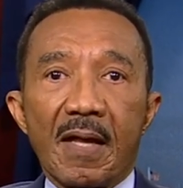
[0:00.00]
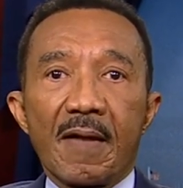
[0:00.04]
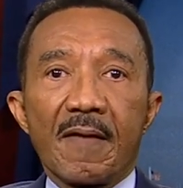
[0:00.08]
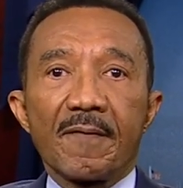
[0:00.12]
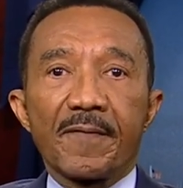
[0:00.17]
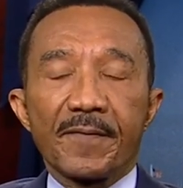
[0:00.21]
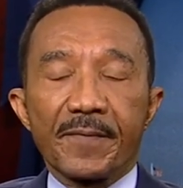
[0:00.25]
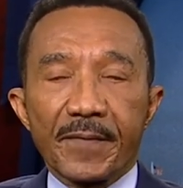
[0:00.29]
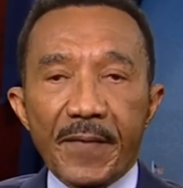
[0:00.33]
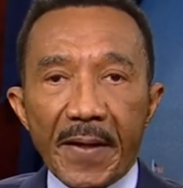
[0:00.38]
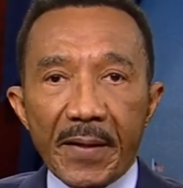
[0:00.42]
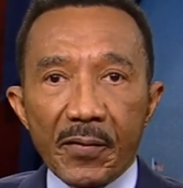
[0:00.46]

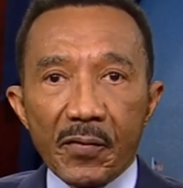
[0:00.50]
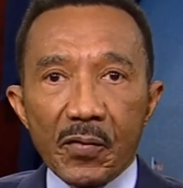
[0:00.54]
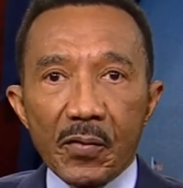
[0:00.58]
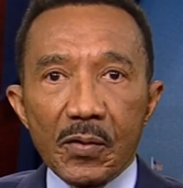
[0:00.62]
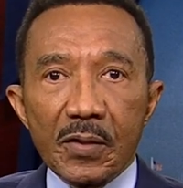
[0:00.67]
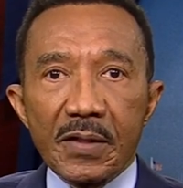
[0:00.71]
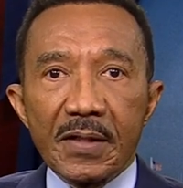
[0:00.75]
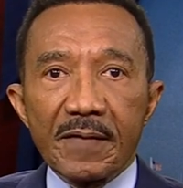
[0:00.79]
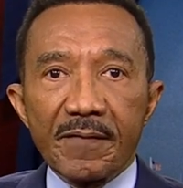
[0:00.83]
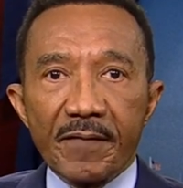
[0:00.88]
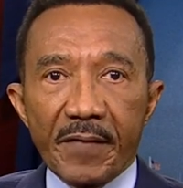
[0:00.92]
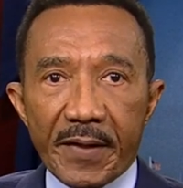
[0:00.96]

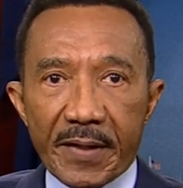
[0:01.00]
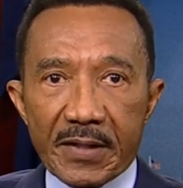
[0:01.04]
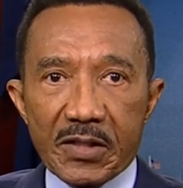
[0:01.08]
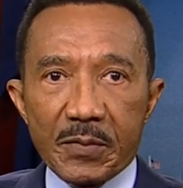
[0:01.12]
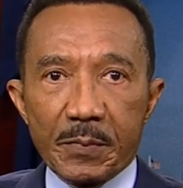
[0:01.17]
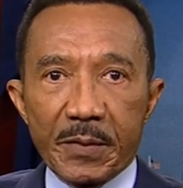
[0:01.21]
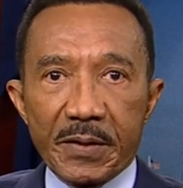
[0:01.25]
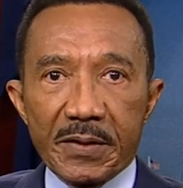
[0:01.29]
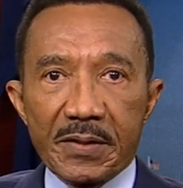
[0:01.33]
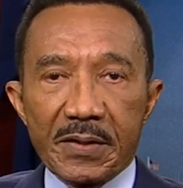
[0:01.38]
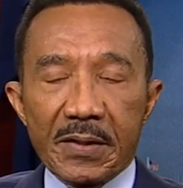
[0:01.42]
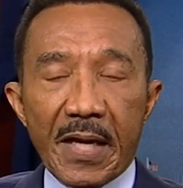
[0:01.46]
Federal
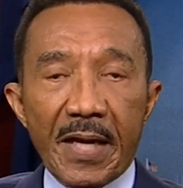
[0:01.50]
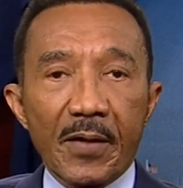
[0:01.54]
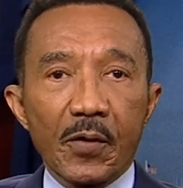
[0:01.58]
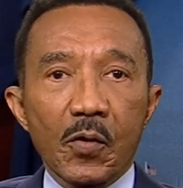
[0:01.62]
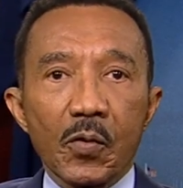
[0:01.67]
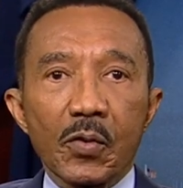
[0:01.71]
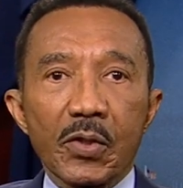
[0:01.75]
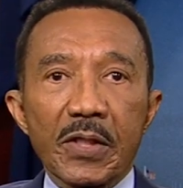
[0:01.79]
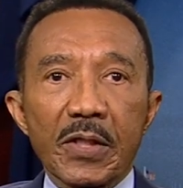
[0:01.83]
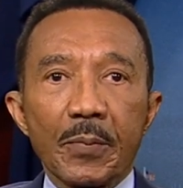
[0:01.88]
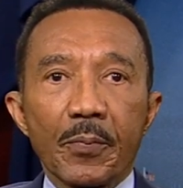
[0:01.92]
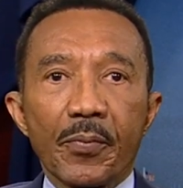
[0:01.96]
investments not
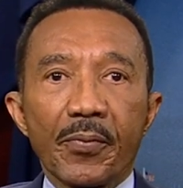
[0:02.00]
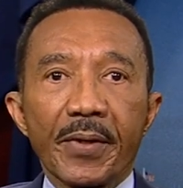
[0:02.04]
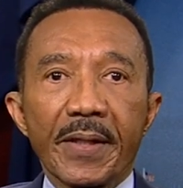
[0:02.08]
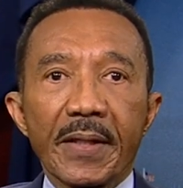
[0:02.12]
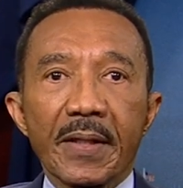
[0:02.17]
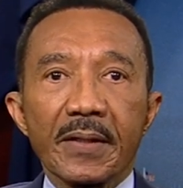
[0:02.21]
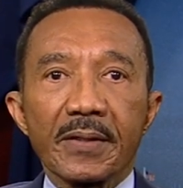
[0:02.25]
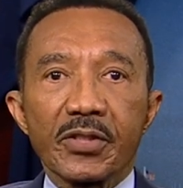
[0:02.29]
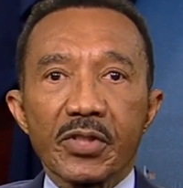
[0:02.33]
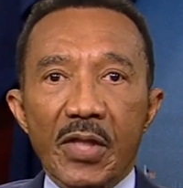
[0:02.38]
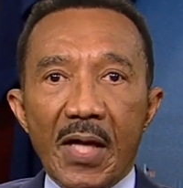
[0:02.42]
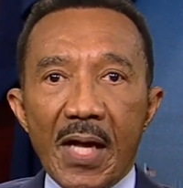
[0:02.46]
only
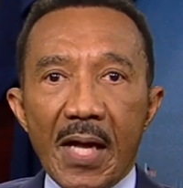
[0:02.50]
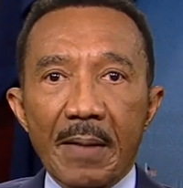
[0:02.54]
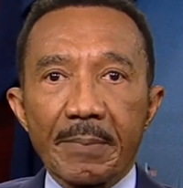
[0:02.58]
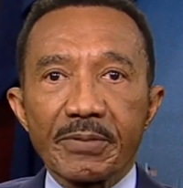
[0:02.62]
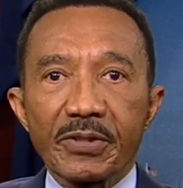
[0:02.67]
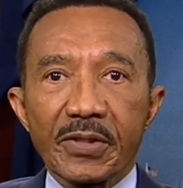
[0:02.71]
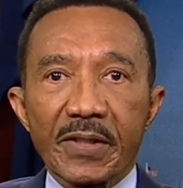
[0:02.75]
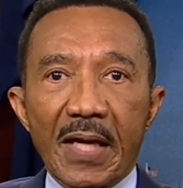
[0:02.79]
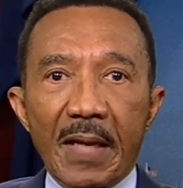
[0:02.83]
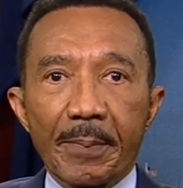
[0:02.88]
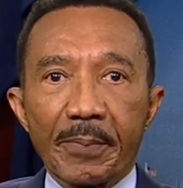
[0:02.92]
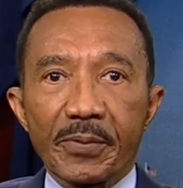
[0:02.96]
bring
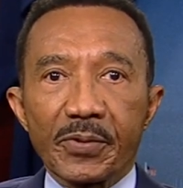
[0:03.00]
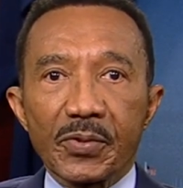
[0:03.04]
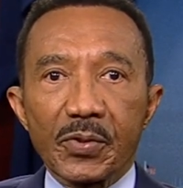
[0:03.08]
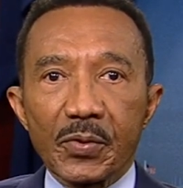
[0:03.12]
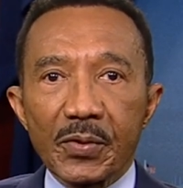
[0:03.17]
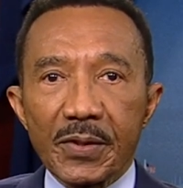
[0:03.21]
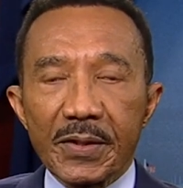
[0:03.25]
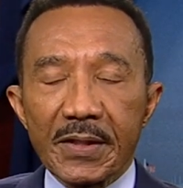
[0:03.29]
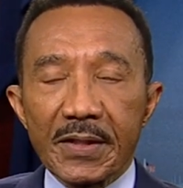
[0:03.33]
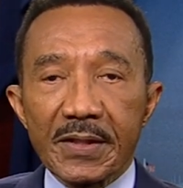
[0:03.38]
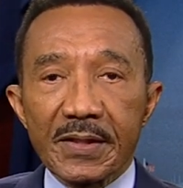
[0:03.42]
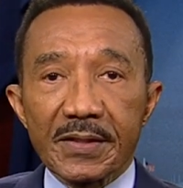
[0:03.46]
jobs and
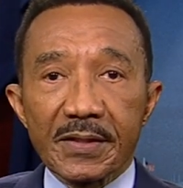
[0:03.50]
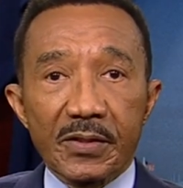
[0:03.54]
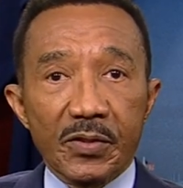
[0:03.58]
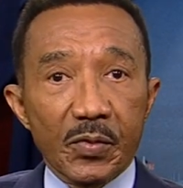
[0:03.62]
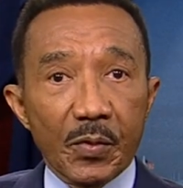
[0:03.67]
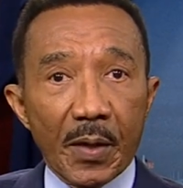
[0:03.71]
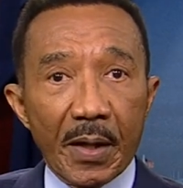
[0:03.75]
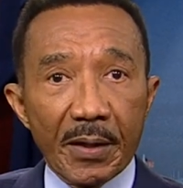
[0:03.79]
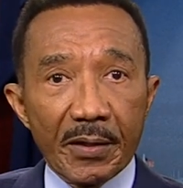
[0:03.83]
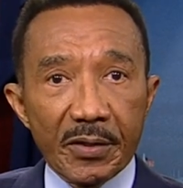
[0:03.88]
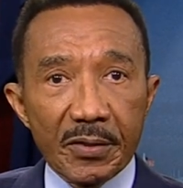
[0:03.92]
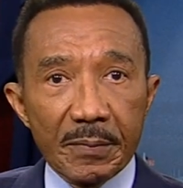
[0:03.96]
opportunities
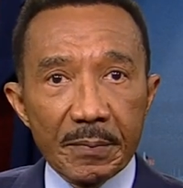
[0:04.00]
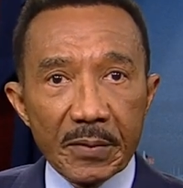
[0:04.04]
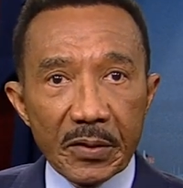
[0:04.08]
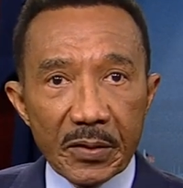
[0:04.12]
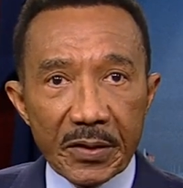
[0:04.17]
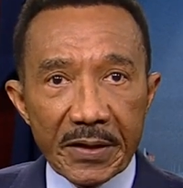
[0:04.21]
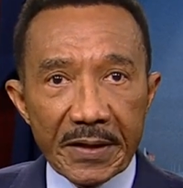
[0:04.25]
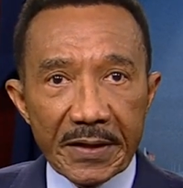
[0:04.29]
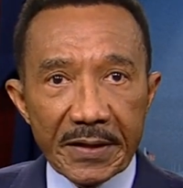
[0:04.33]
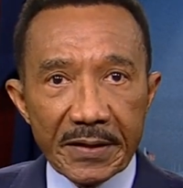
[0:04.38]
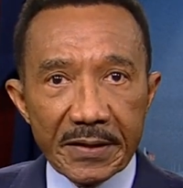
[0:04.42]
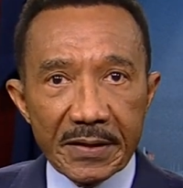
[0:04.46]
into our
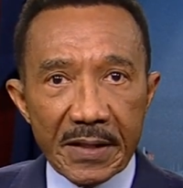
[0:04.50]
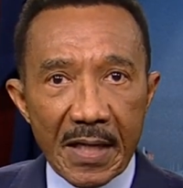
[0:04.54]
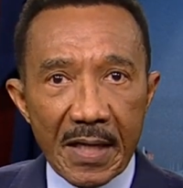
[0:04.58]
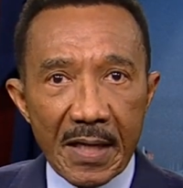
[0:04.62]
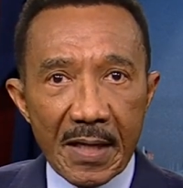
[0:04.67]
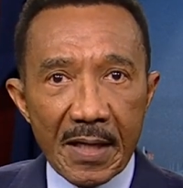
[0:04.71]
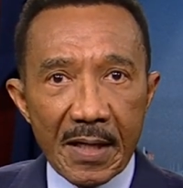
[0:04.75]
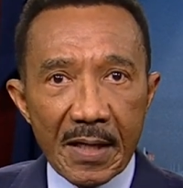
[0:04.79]
communities,